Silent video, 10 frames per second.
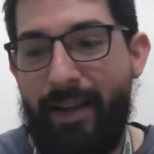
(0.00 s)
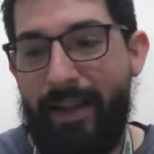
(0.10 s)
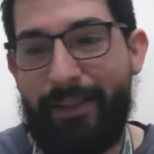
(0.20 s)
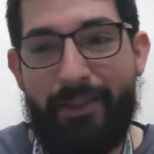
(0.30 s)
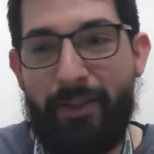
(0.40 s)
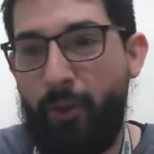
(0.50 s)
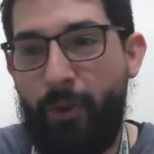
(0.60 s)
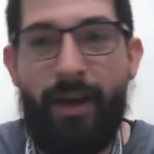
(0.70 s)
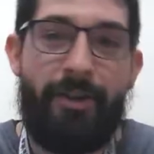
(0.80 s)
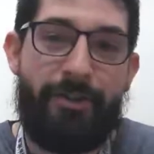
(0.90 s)
into the
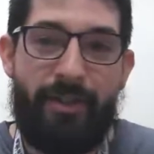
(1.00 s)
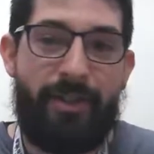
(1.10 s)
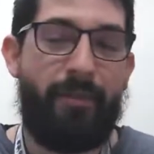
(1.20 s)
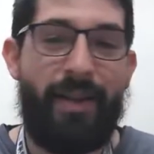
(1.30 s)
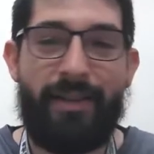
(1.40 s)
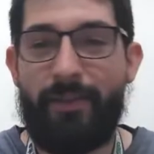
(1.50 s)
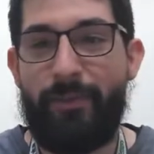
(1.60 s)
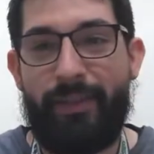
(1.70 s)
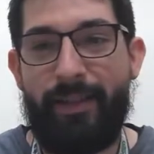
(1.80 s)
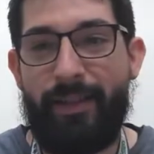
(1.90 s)
garage and start messing
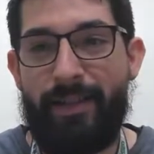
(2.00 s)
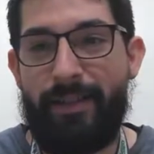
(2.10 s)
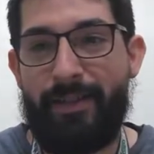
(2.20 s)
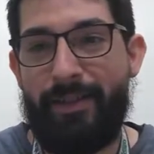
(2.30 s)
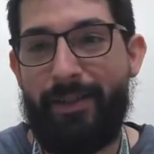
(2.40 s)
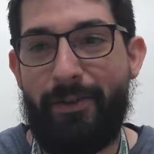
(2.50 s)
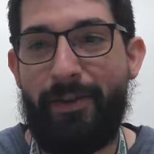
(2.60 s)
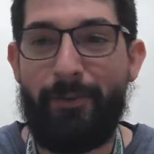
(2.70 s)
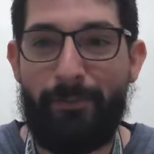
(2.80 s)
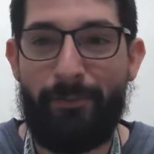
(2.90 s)
with it, because, you know,
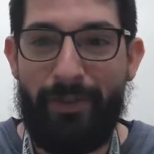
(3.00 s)
I don't,